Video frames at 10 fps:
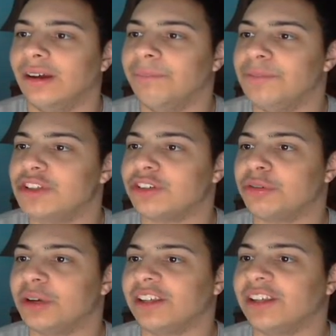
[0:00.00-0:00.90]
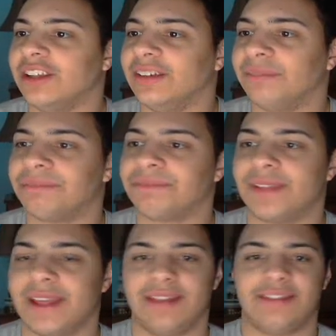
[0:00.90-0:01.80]
Just quickly.
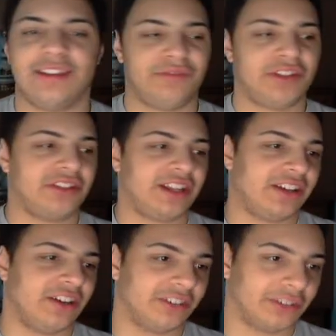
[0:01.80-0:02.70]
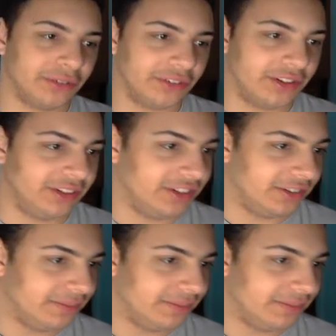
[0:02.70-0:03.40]
See if there's any articles on here.